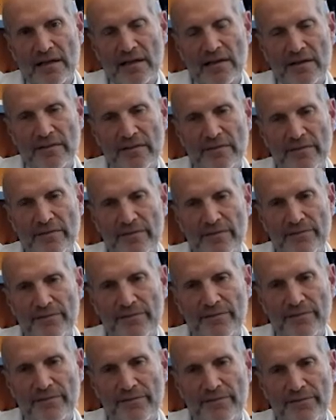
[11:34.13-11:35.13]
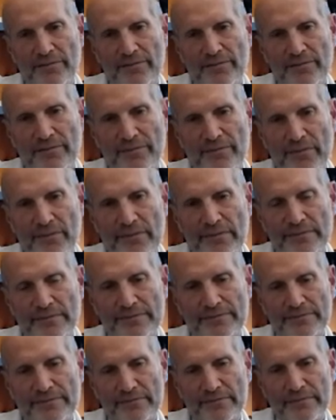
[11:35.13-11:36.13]

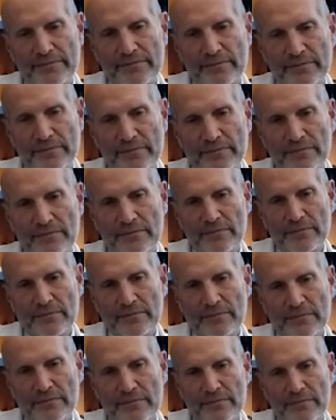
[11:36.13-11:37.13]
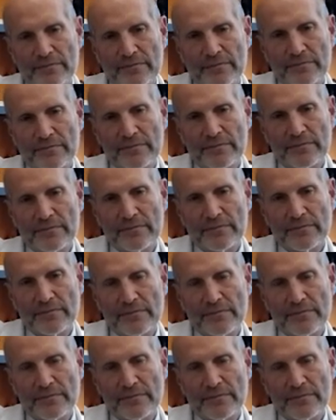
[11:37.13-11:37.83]
[no speech]